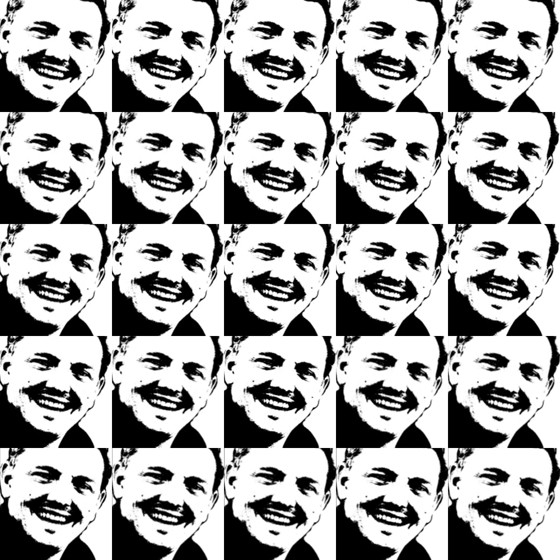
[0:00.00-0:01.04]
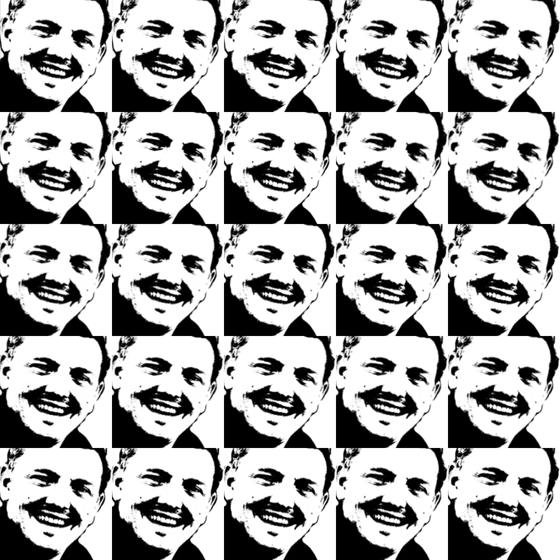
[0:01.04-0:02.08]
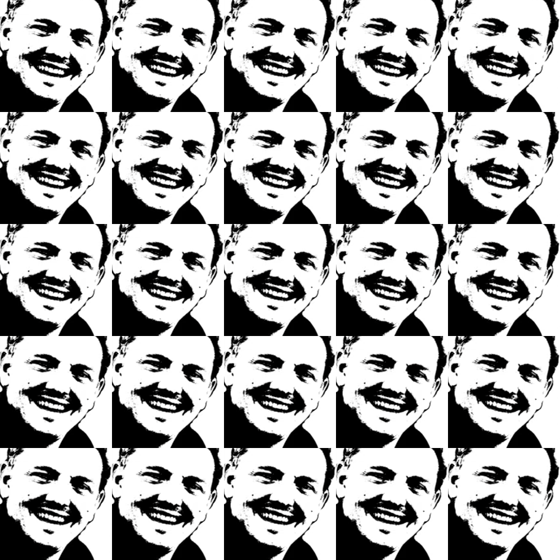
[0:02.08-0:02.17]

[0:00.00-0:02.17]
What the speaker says: get a weekend together, I don't think any of them